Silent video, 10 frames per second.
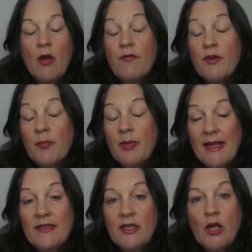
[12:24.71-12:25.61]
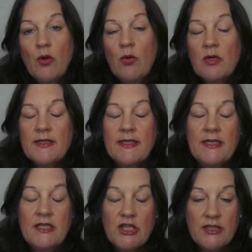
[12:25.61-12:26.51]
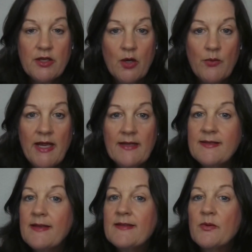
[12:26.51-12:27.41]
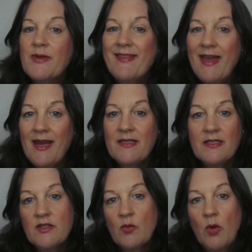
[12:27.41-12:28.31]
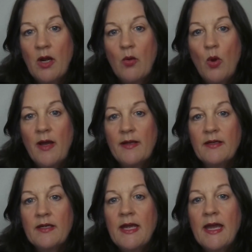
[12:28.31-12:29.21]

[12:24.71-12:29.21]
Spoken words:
For the blended cohort, they each get their own headset. So in that case, it's a one-on-one.